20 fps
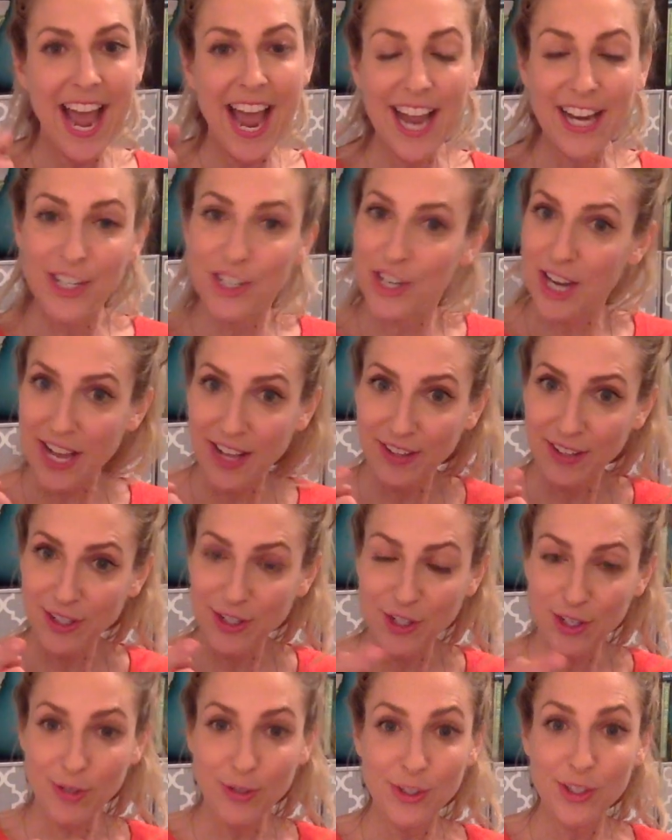I
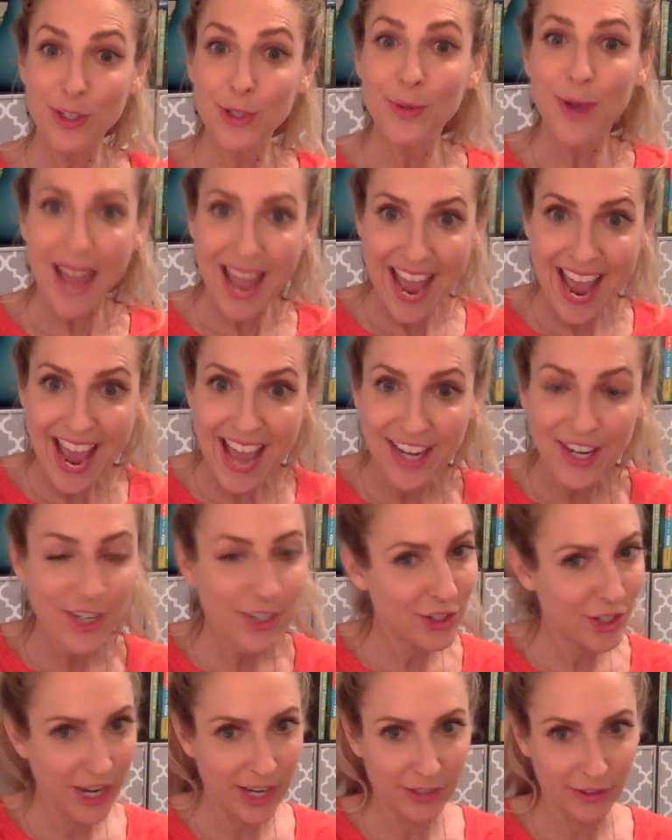challenge you to add
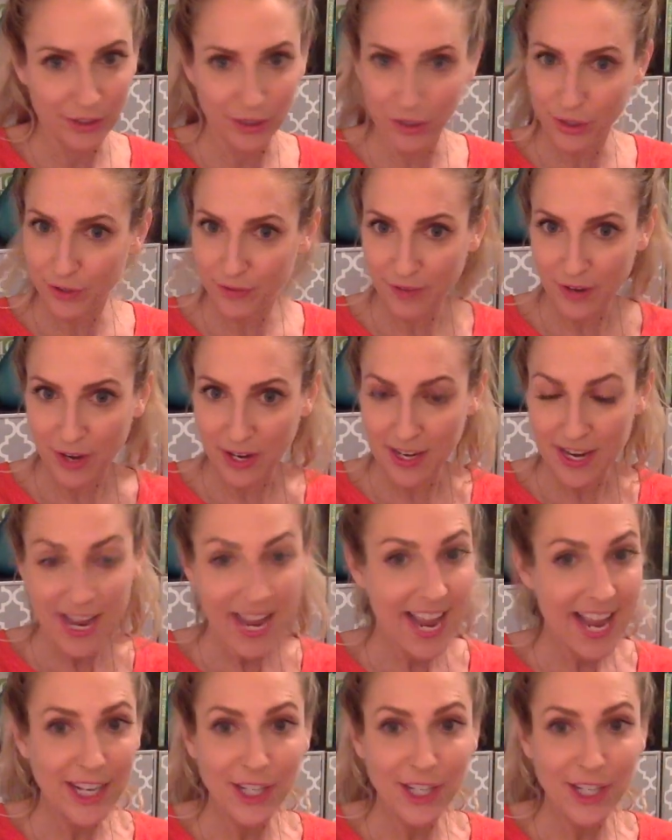childish fun